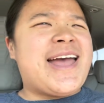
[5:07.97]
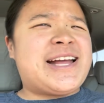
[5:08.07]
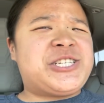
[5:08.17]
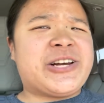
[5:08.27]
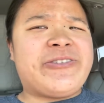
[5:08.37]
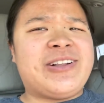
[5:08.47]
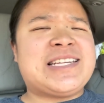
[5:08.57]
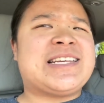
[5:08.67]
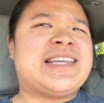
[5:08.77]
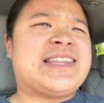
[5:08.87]
And
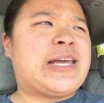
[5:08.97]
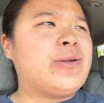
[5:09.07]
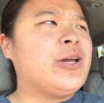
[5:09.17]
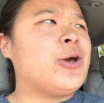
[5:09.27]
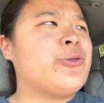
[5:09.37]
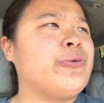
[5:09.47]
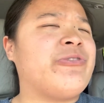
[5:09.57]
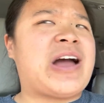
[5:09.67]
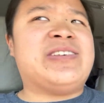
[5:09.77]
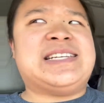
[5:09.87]
Chick-fil-A said that they only go through
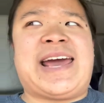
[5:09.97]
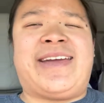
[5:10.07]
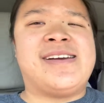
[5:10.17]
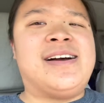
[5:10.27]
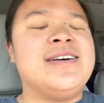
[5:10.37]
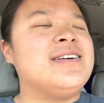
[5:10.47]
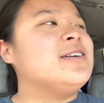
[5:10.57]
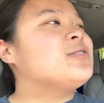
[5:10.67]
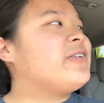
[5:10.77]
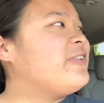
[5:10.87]
five a day.
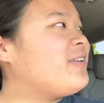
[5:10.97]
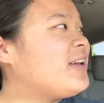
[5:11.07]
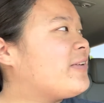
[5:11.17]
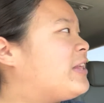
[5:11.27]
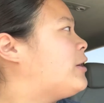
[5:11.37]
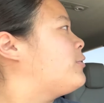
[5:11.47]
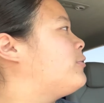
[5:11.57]
So I feel like if they no,